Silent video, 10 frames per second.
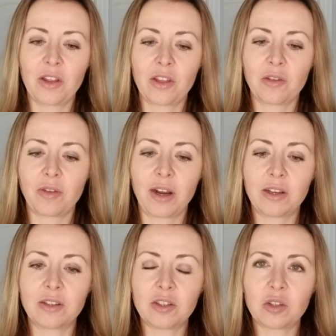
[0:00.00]
the
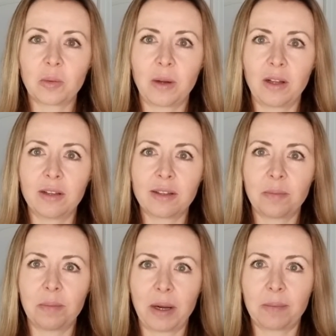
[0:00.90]
raisin swells
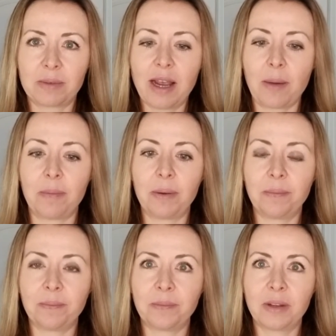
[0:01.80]
and plumps up.
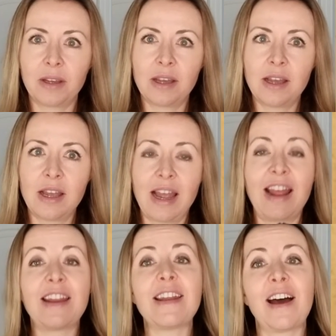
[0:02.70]

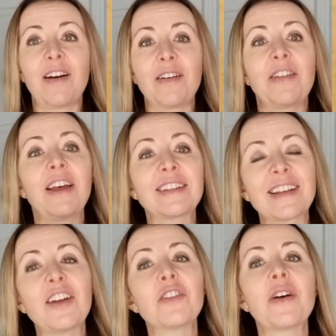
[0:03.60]
Now, that's
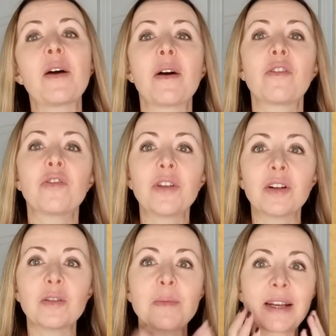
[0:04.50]
kind of how I
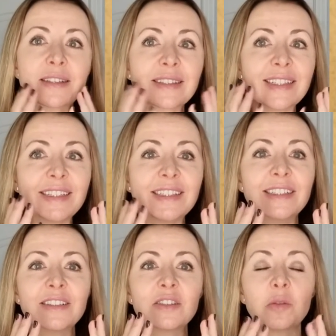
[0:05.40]
feel my skin
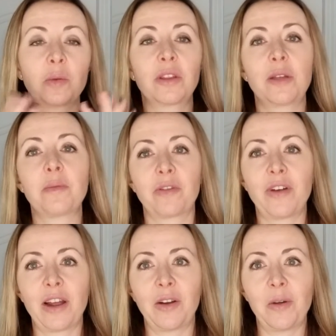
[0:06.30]
is with the
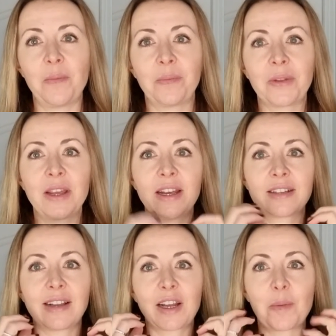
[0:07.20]
Profhilo.
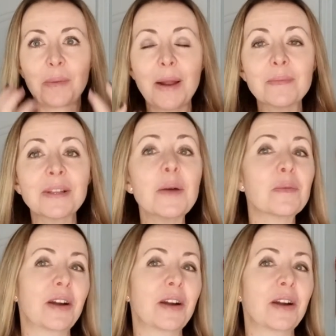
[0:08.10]
It's like a plumped up